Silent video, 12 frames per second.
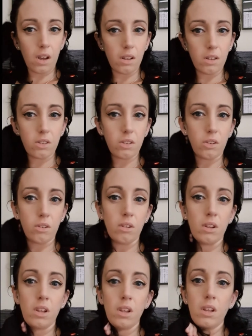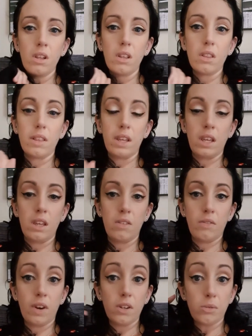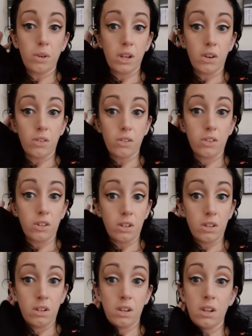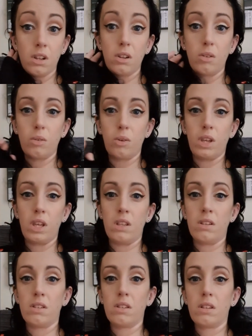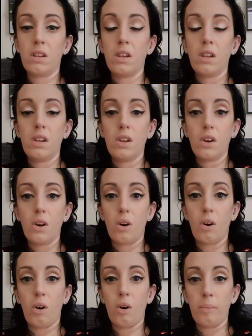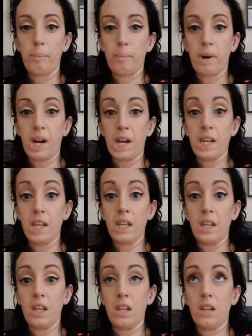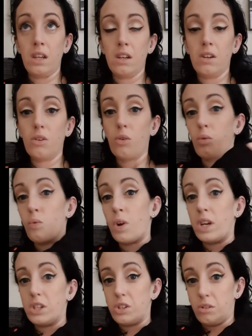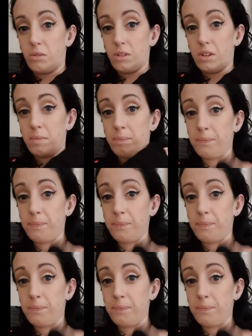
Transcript: So the first one I got done is on my right shoulder,